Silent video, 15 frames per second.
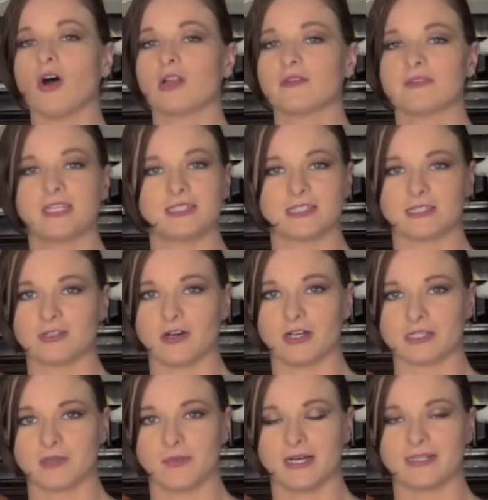all of these
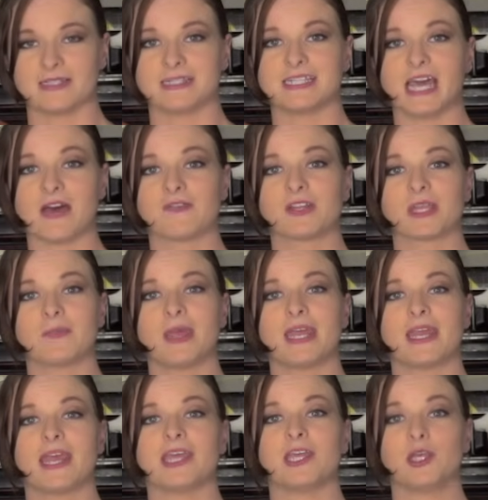exhaust mods definitely
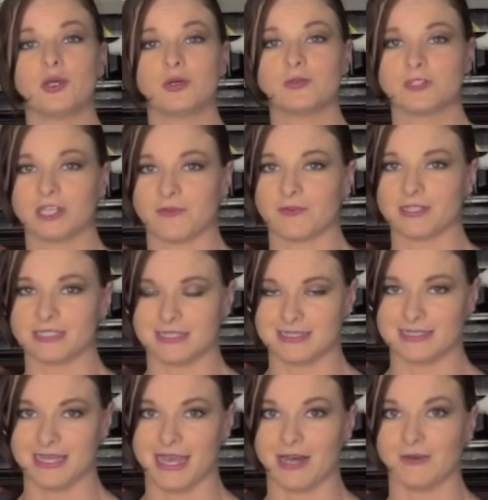made a huge difference in
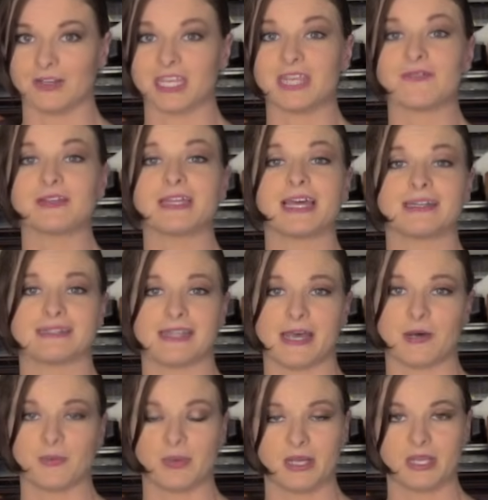sound, even that
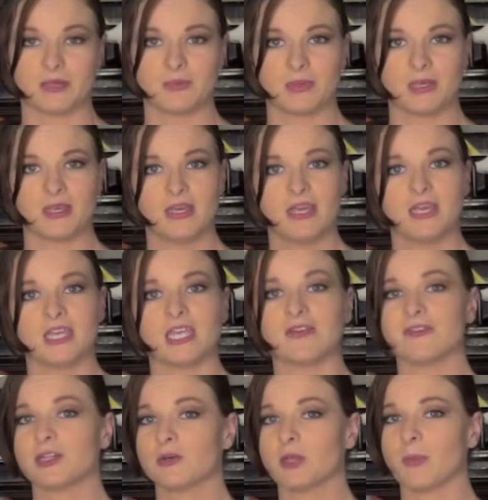downpipe.
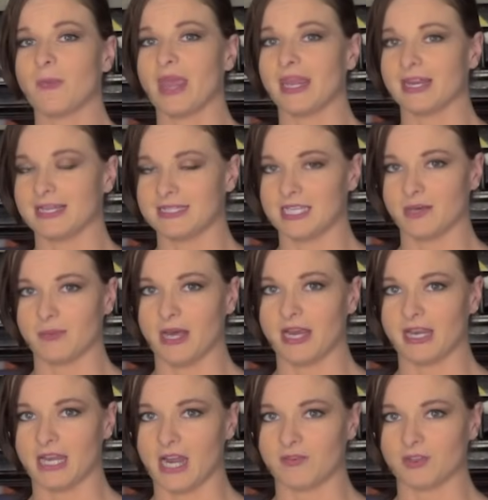Even though the main idea
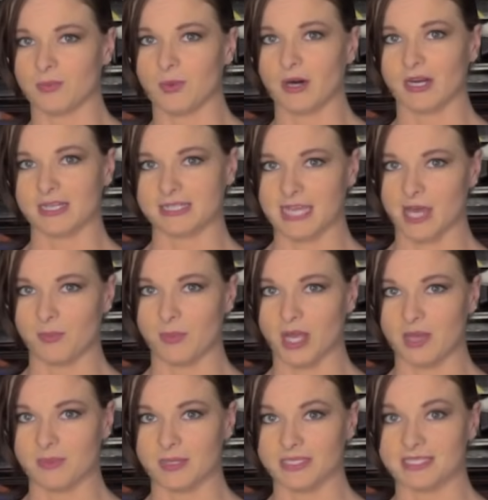behind an aftermarket
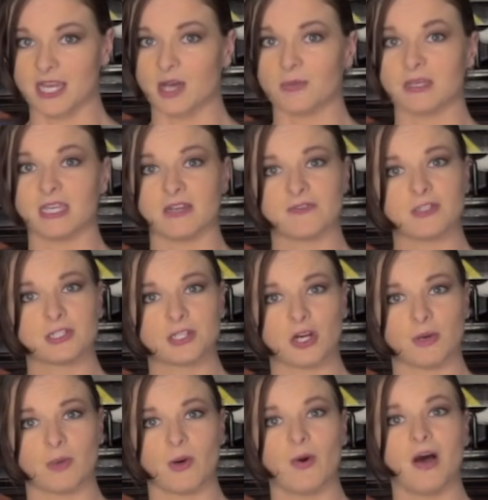downpipe is to help give the
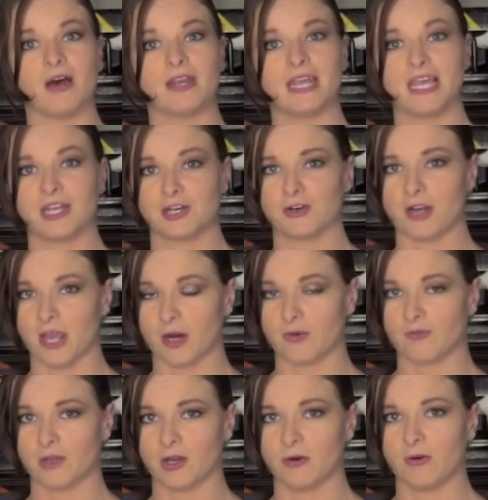turbo unhindered
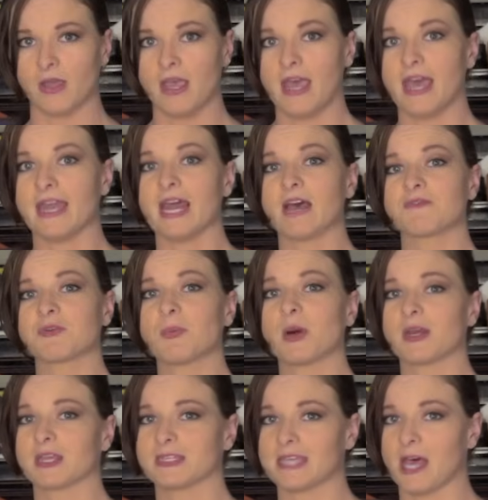airflow, an
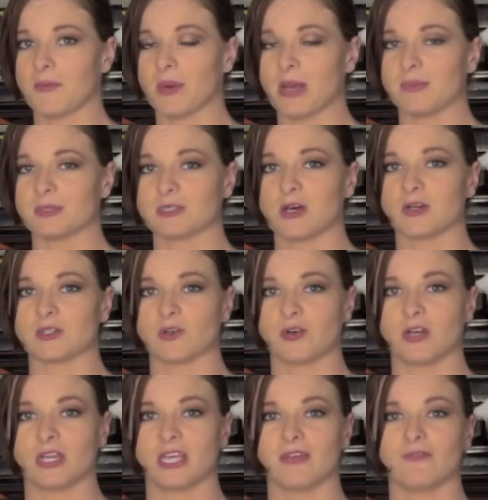aftermarket downpipe is also
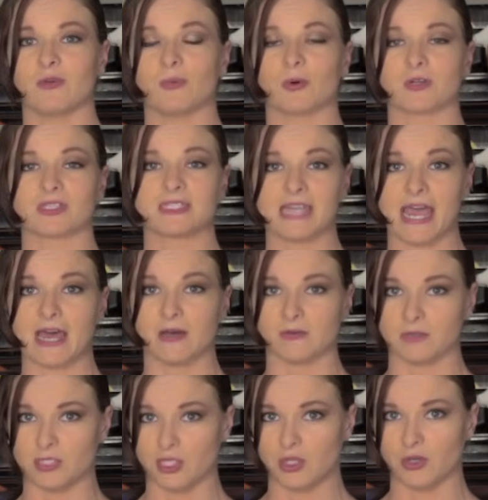going to give you more
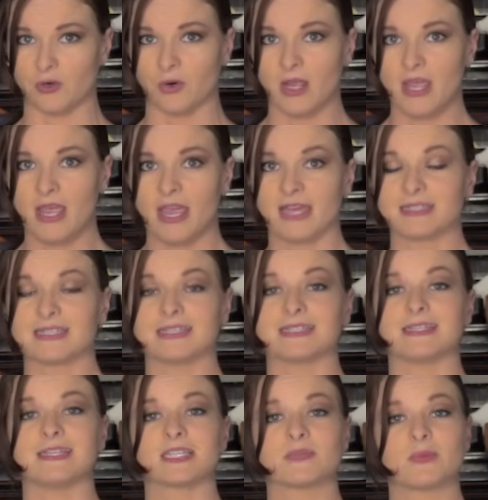sound too. And since
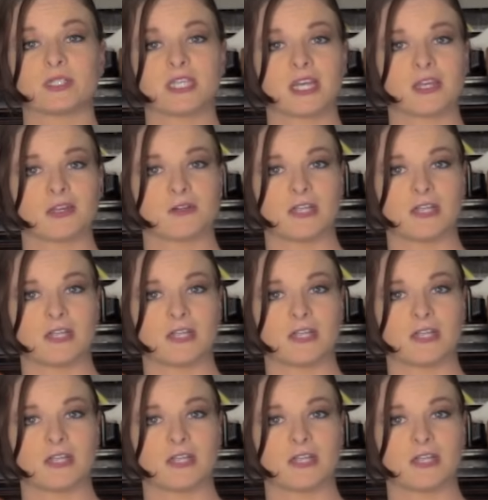this particular